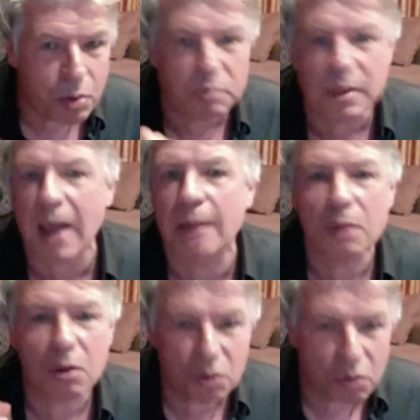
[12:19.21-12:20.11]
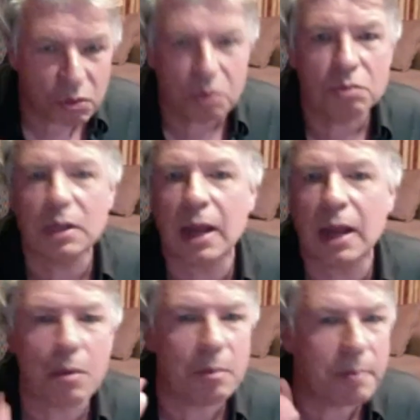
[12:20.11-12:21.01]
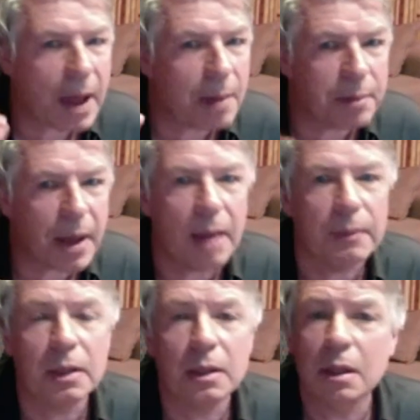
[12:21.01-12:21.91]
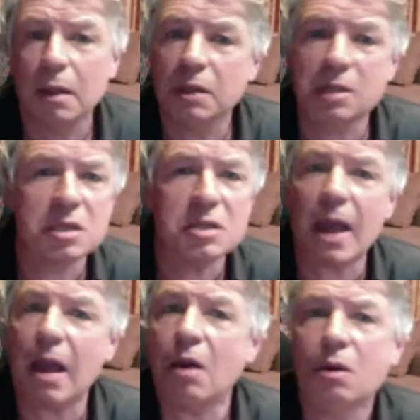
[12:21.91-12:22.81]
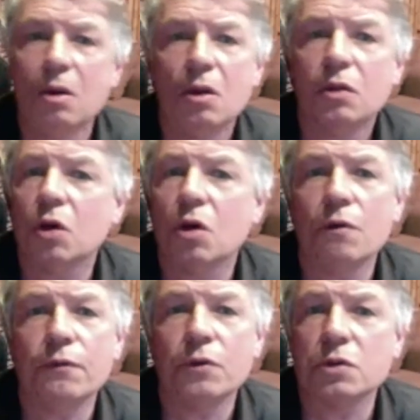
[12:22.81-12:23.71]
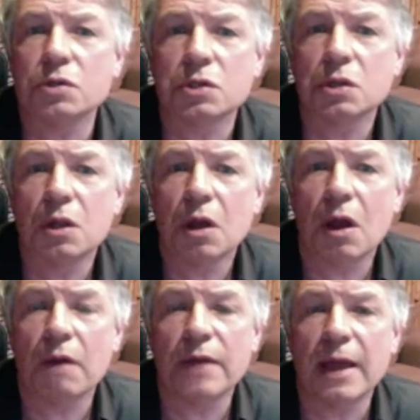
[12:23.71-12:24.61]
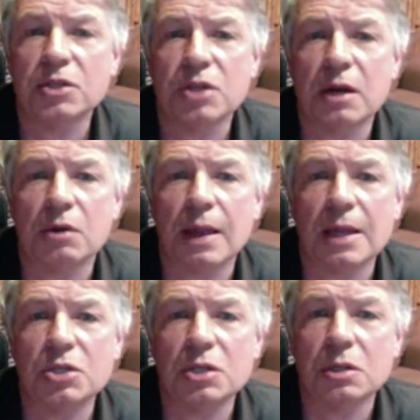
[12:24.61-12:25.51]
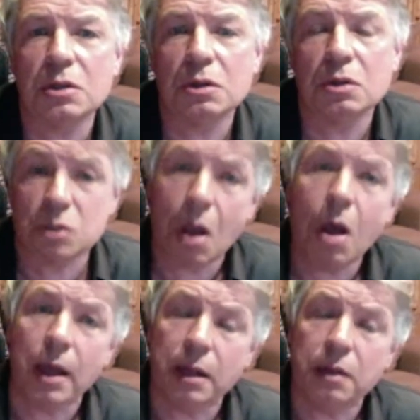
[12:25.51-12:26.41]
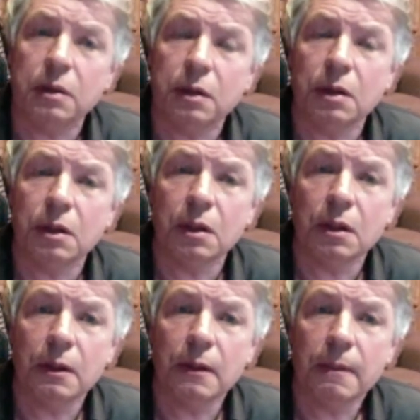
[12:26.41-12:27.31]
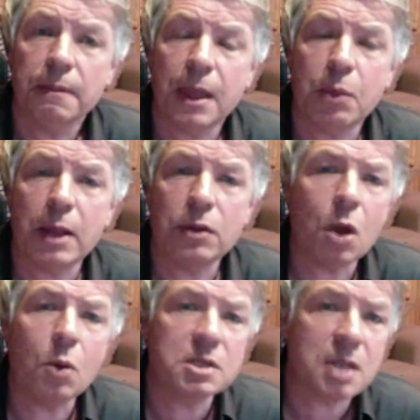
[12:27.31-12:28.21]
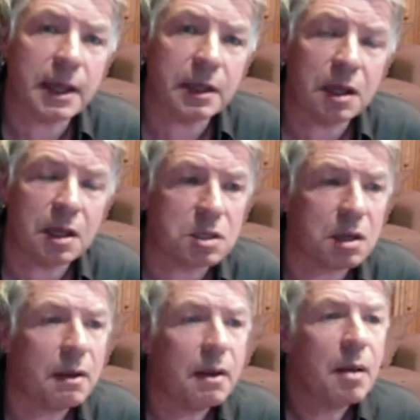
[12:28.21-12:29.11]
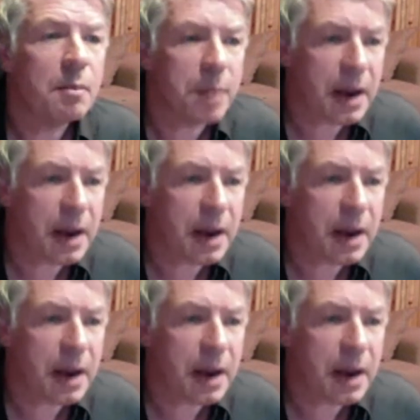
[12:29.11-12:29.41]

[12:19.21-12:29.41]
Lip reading: da da da ba ba. This is how the hoofers of that generation taught. They went, no, it's like this. That's